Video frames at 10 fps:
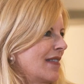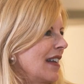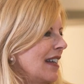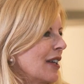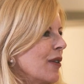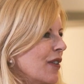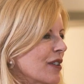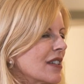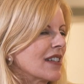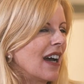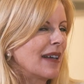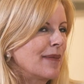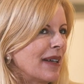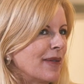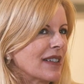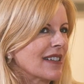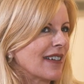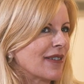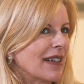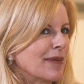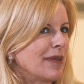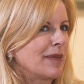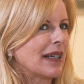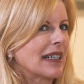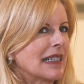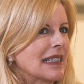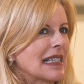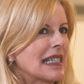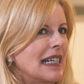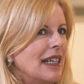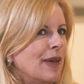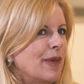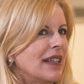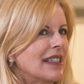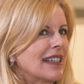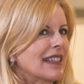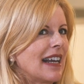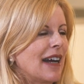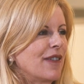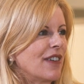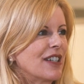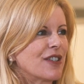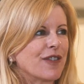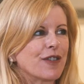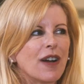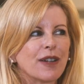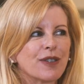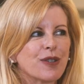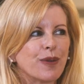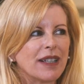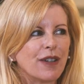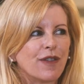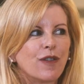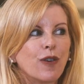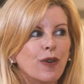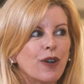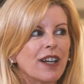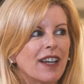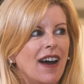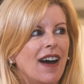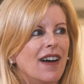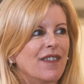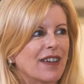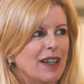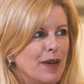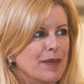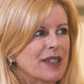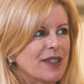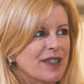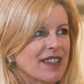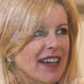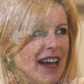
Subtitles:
the timing was incredible because we did an average of around 24.5 kilometers an